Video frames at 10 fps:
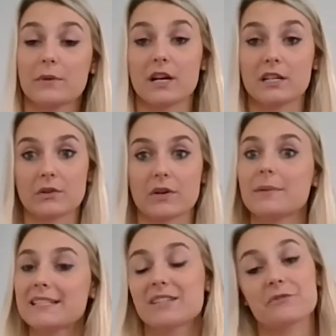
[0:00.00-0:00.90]
We also are
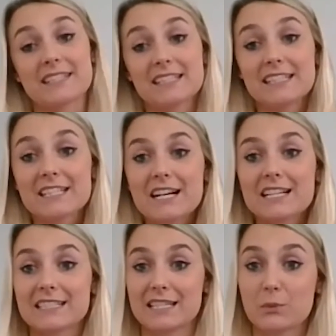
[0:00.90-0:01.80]
placing facility
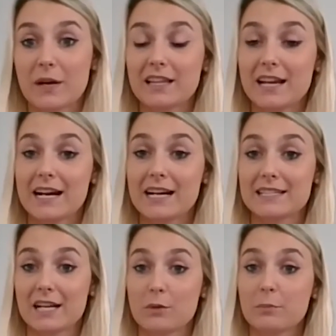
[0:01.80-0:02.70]
dogs as well
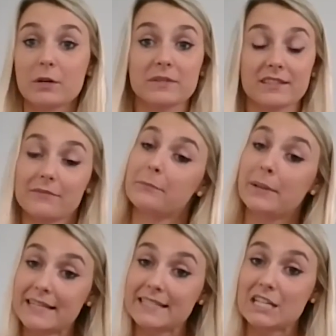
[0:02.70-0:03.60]
as purposely
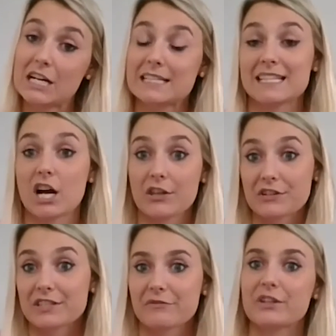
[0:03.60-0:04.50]
placed dogs in
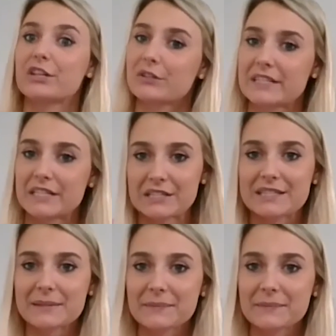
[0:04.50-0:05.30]
other different careers.